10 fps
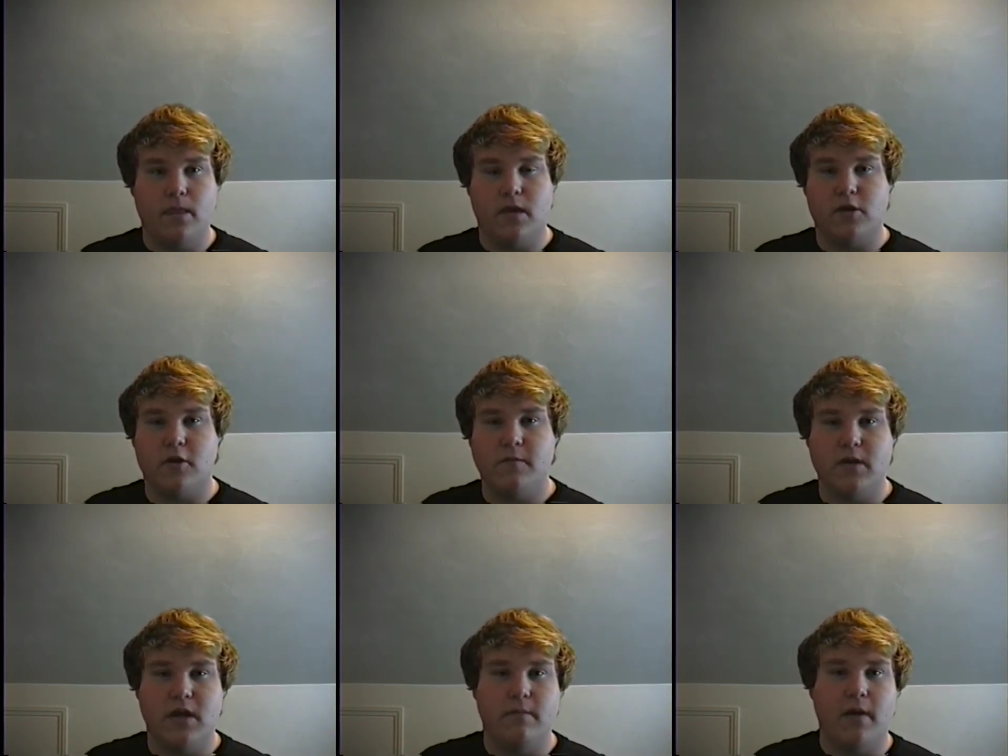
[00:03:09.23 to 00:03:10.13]
the
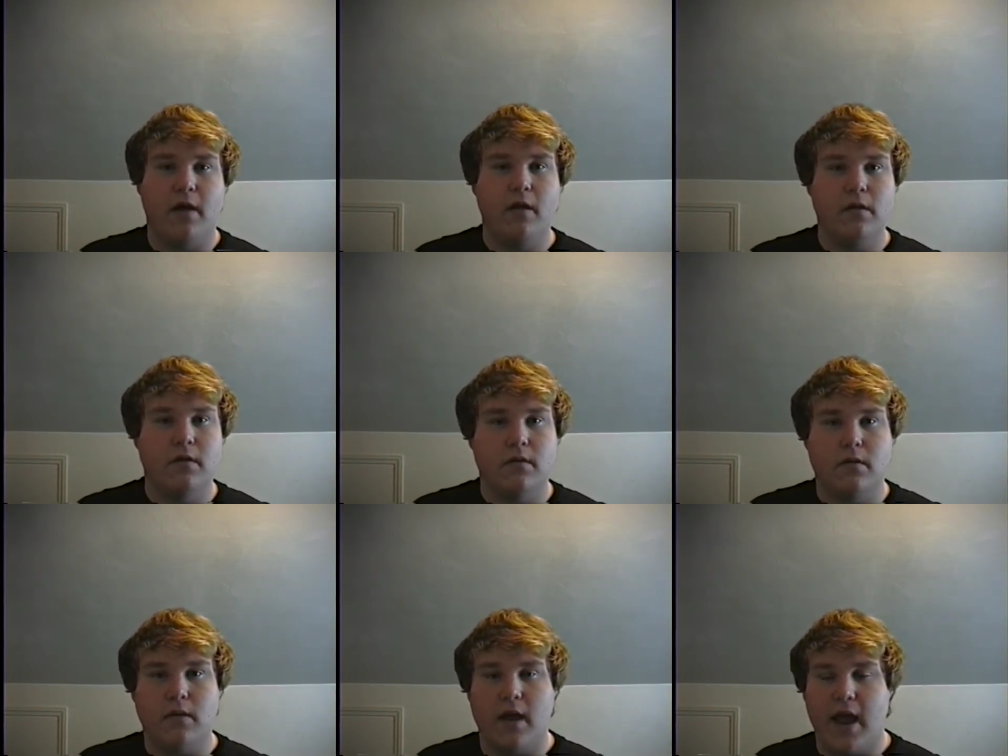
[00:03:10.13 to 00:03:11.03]
serpentine belt,
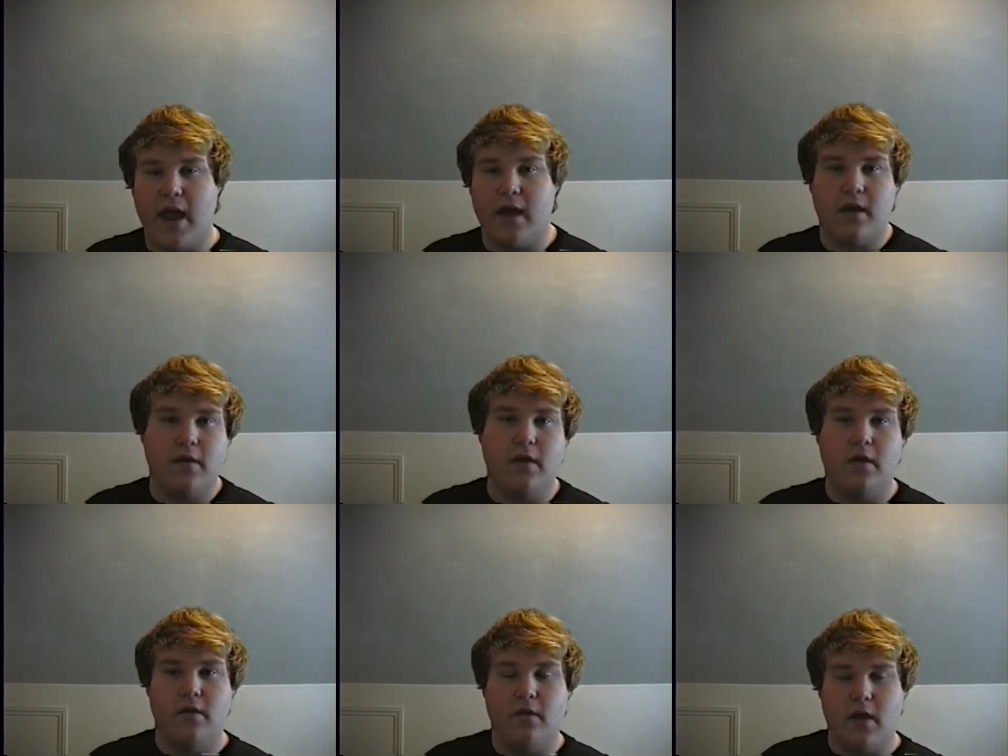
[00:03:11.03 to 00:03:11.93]
and
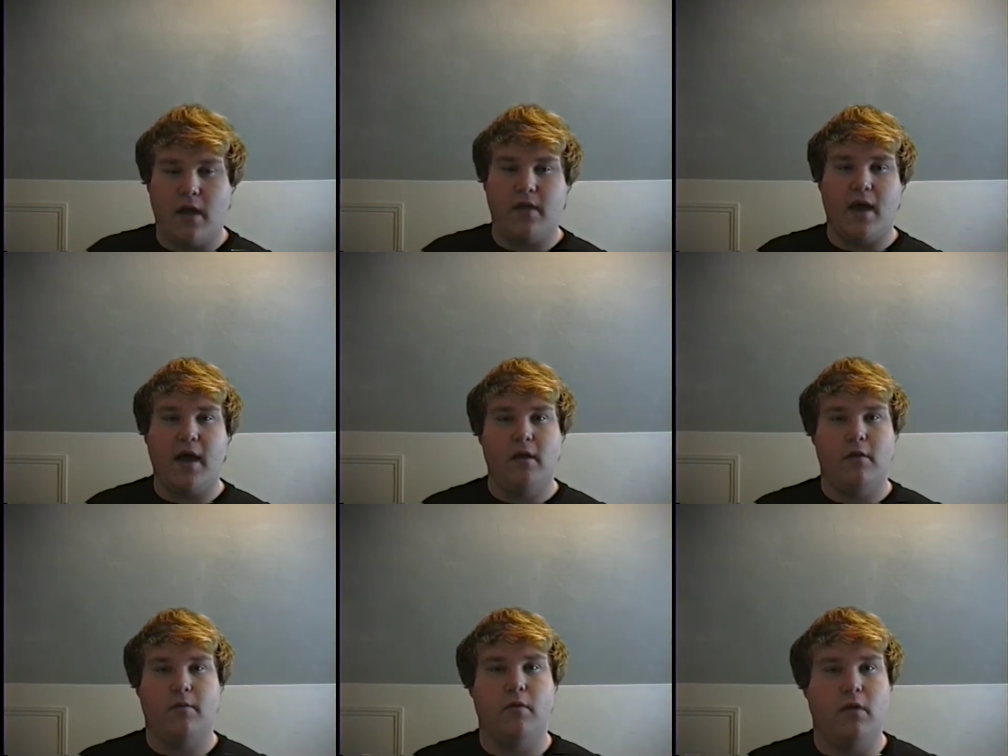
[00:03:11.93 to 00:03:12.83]
uh, the
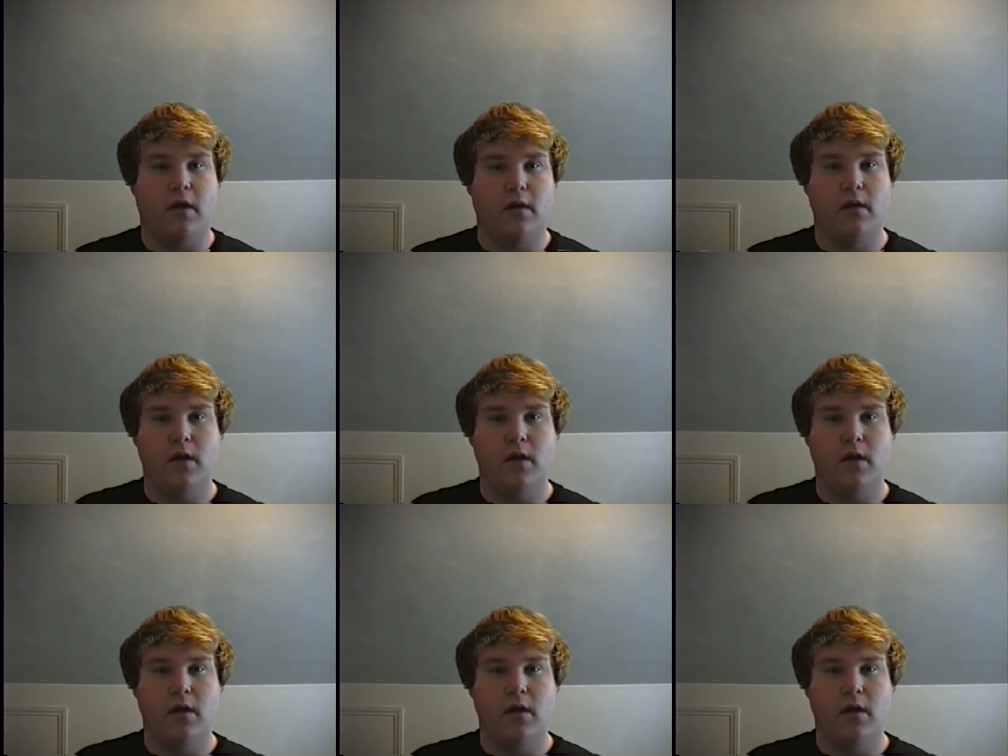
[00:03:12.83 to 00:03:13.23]
idler pulley.